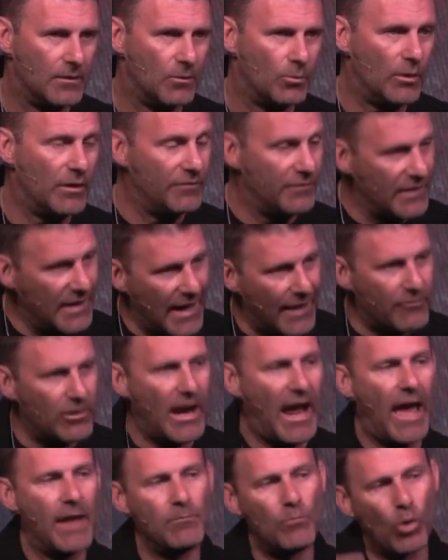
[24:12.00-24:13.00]
We've
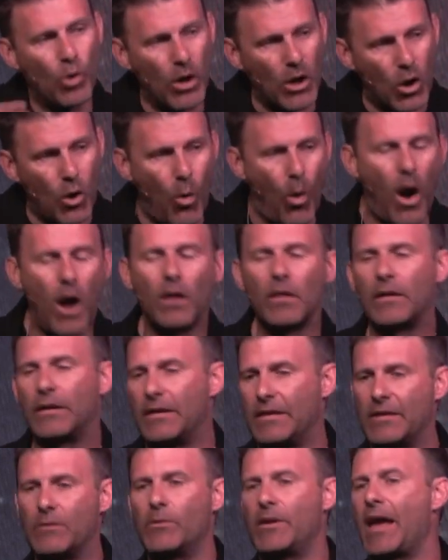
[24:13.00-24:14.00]
never had more
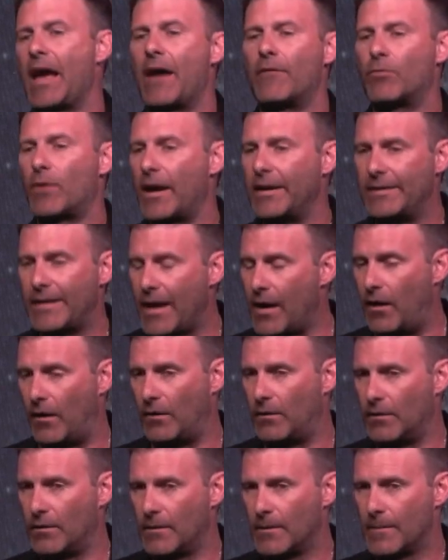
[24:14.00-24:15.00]
equality than we have right now.
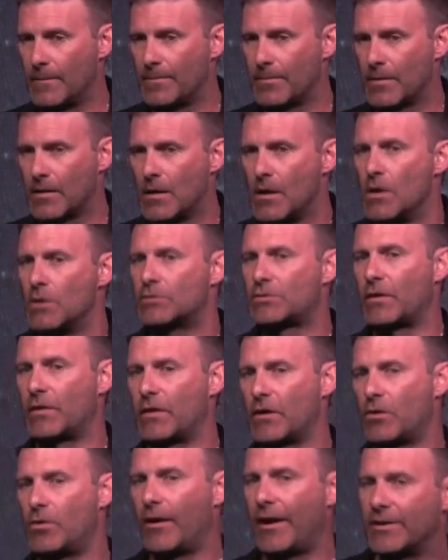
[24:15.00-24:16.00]
So
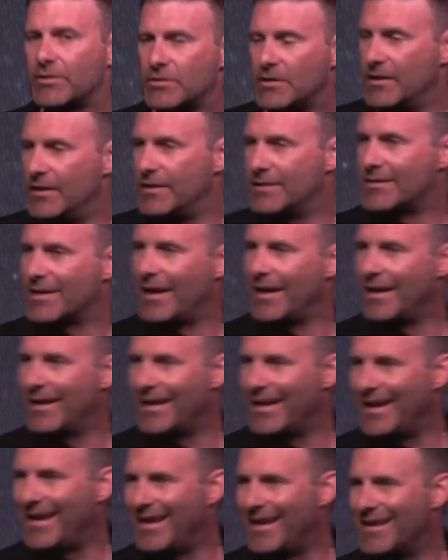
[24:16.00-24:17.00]
the question
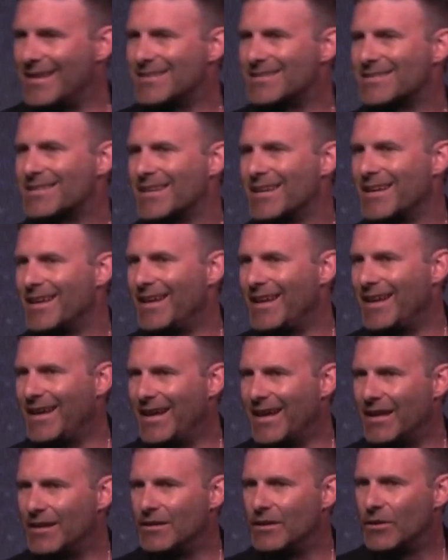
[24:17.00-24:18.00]
is
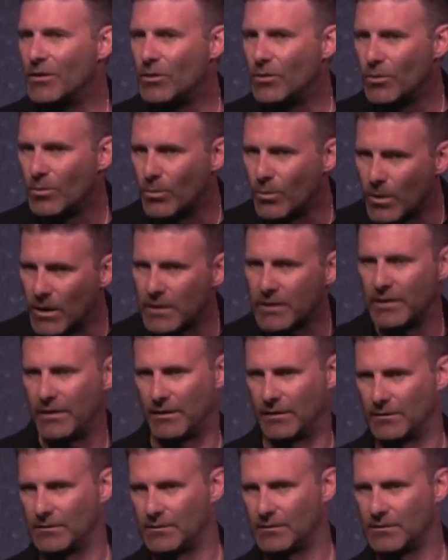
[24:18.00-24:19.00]
it working?